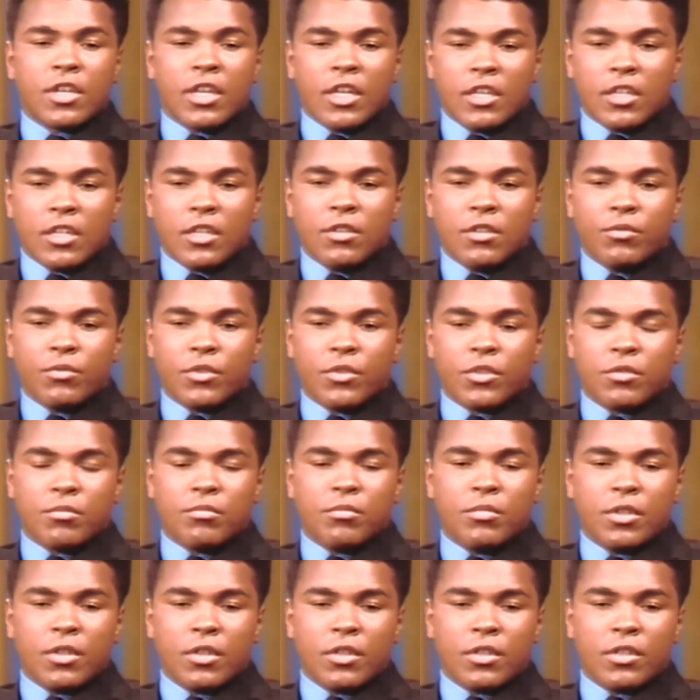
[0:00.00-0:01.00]
The Indian was
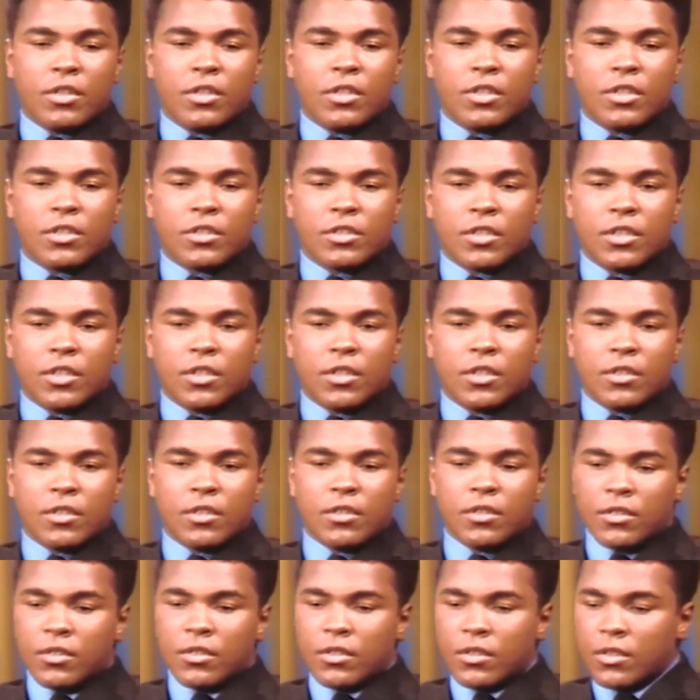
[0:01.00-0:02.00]
building his, uh, uh,
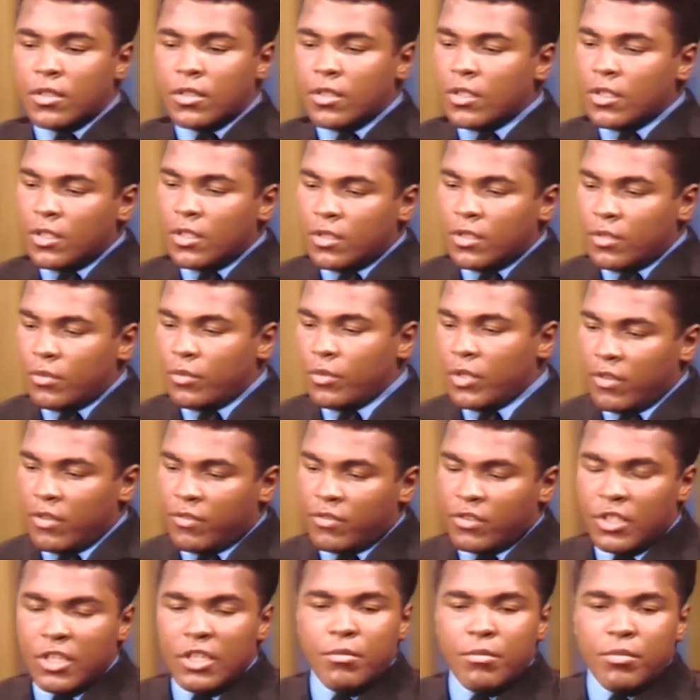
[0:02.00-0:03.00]

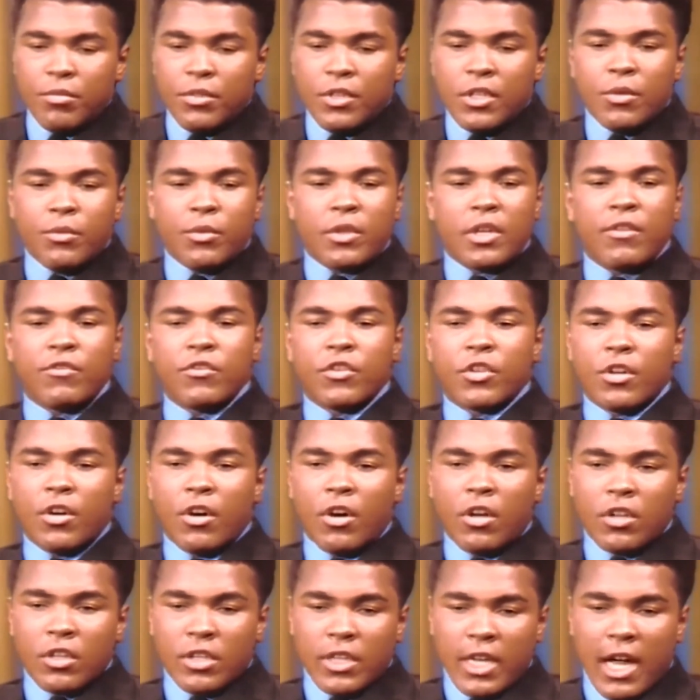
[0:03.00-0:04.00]
whatever, teepee or whatever you
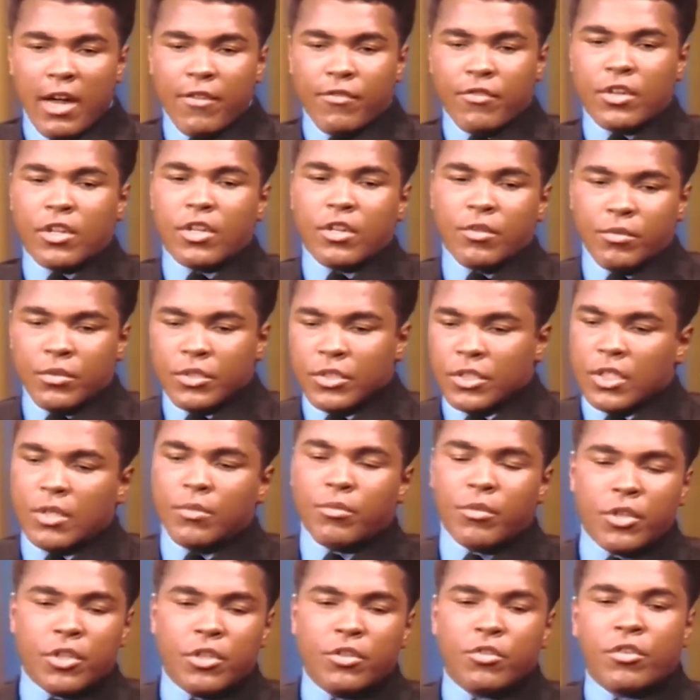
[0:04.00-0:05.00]
call it. The African was
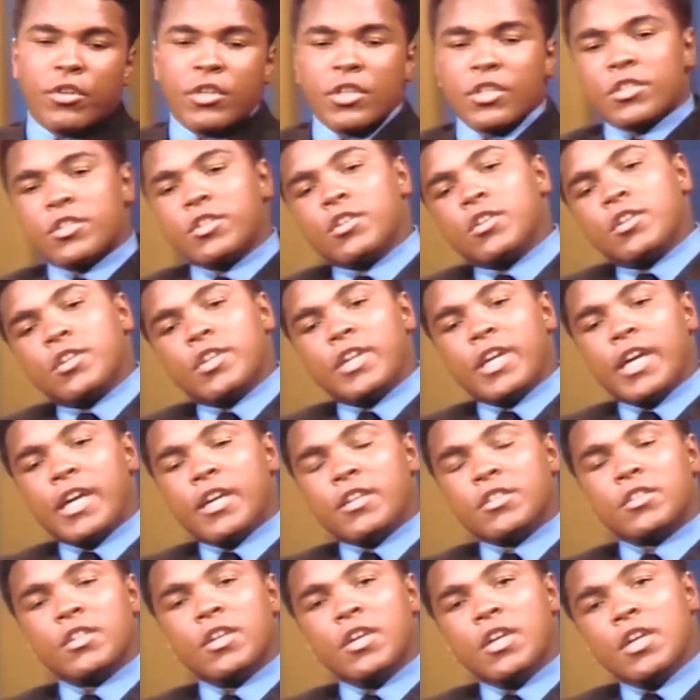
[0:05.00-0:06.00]
somewhere doing his little
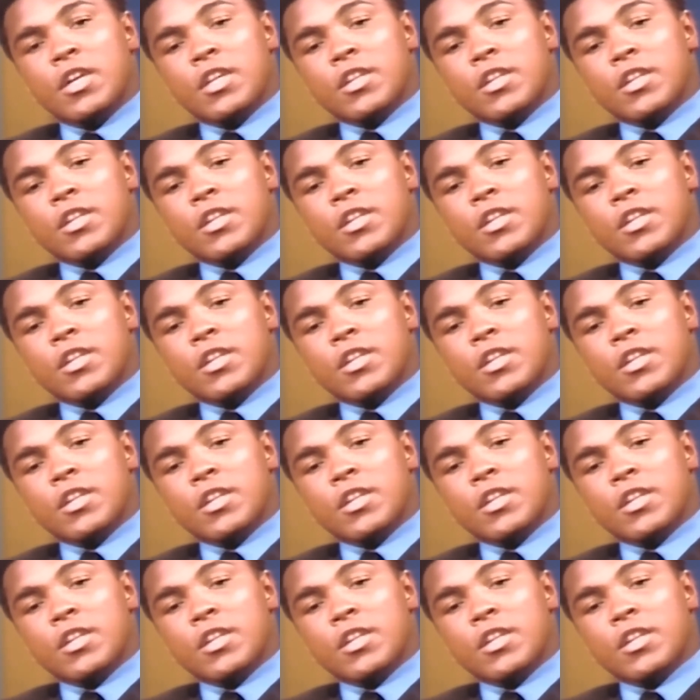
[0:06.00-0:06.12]
dance.